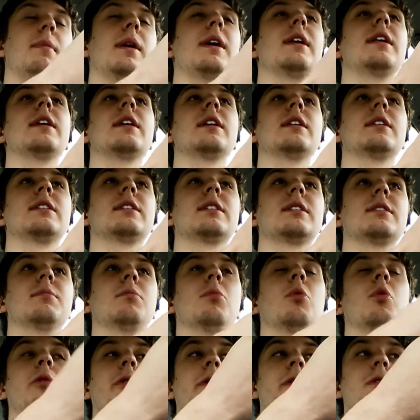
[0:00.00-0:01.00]
made it
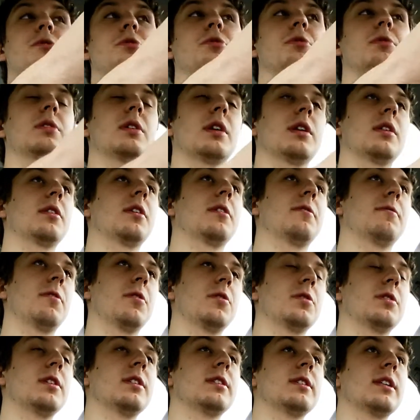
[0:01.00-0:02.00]
more interesting. Like
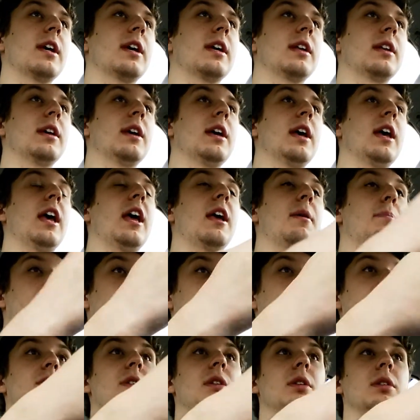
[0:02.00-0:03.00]
first he said a
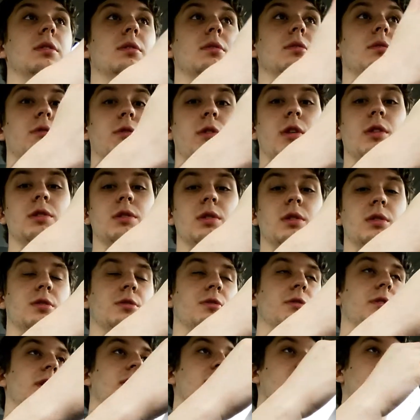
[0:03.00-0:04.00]
person crossed the
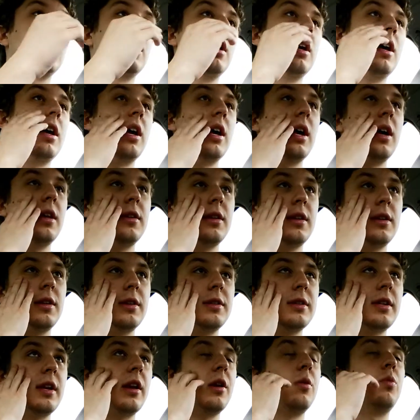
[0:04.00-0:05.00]
street, and
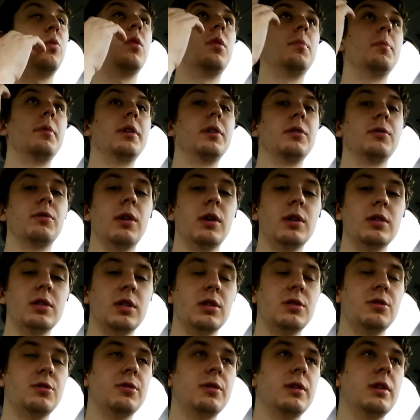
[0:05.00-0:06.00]
then they say a woman
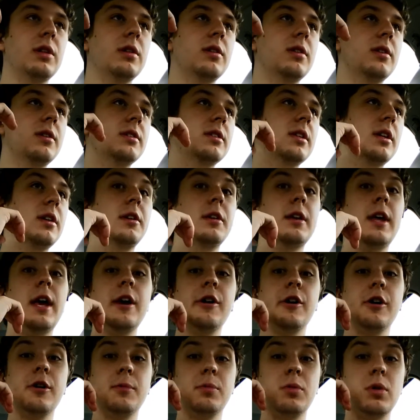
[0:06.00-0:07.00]
crossed the street, and they said an
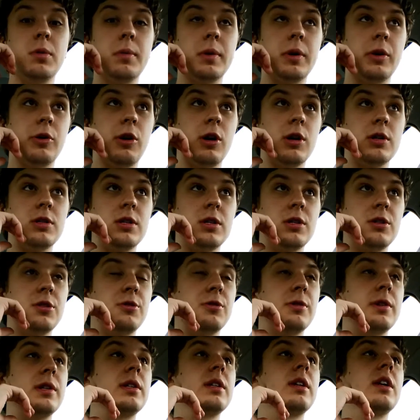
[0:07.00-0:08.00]
Arab woman crossed the
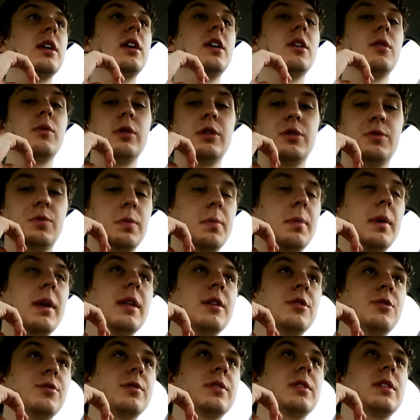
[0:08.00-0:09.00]
street, which would be
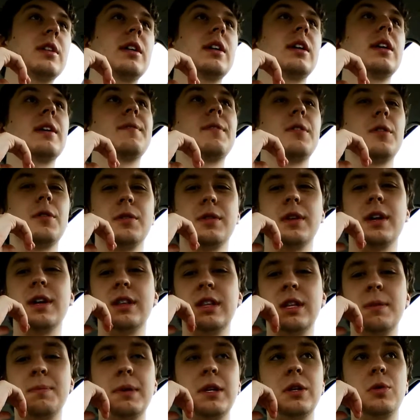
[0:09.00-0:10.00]
interesting if you're in
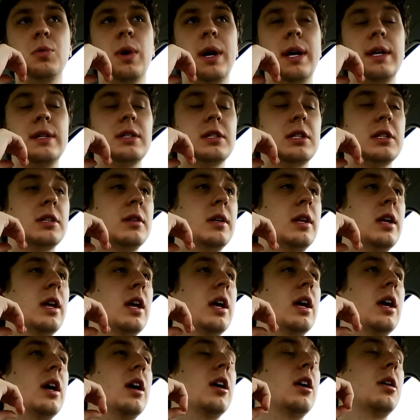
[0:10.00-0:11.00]
like the Midwest.
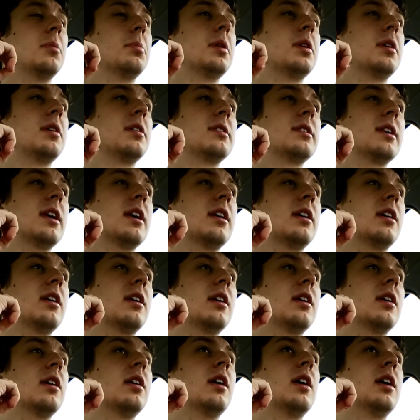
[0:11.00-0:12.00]
And he said
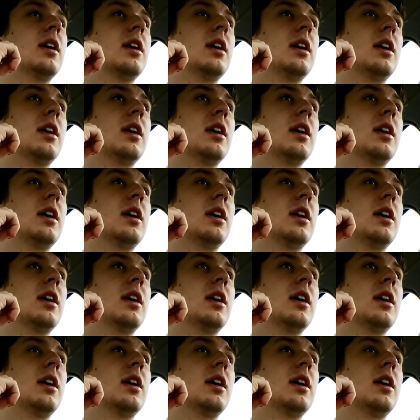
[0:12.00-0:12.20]
an